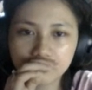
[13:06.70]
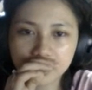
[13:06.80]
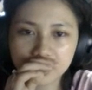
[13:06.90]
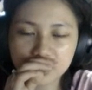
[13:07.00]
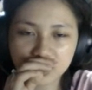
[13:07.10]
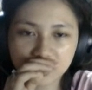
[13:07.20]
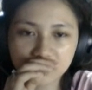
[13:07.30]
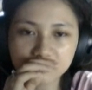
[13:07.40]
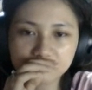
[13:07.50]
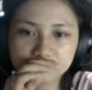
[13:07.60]

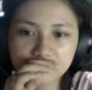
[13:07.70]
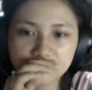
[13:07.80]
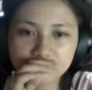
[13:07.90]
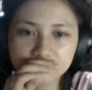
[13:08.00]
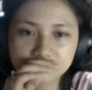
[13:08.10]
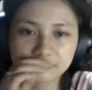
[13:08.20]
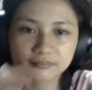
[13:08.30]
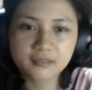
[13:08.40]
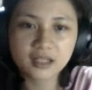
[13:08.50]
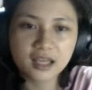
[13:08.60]
picture.
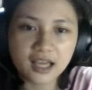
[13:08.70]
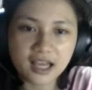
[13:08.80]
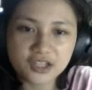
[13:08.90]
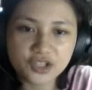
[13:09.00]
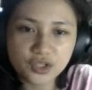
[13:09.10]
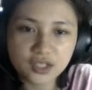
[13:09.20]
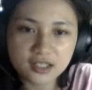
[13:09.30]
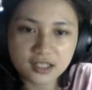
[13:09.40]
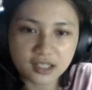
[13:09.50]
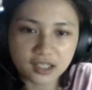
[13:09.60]
As you can
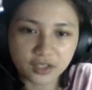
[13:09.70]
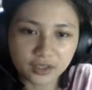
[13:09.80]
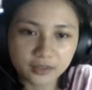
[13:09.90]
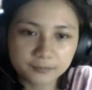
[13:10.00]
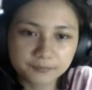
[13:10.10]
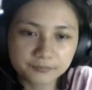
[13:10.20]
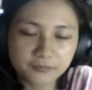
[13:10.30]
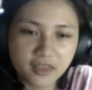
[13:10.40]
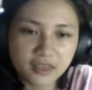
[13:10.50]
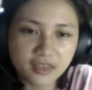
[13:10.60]
see here,
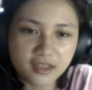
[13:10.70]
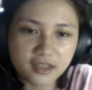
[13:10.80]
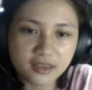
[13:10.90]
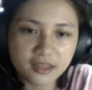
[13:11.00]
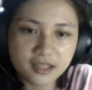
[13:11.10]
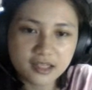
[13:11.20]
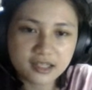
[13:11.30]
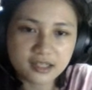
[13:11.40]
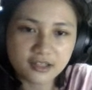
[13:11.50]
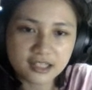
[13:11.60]
this
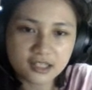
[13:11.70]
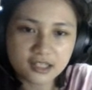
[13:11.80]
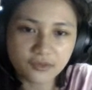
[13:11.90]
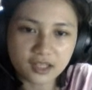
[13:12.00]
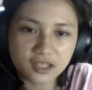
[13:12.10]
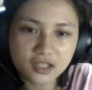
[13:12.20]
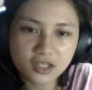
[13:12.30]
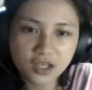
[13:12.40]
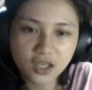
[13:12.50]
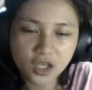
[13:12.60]
is the cis phase,
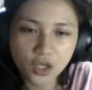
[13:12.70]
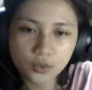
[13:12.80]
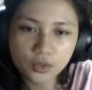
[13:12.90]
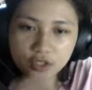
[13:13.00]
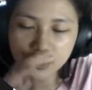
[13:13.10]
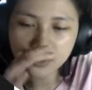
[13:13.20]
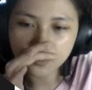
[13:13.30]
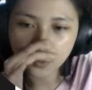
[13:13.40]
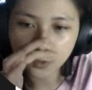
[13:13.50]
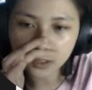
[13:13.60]
which is
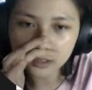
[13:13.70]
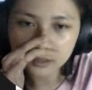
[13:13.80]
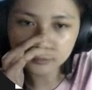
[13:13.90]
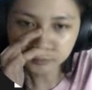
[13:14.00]
nearer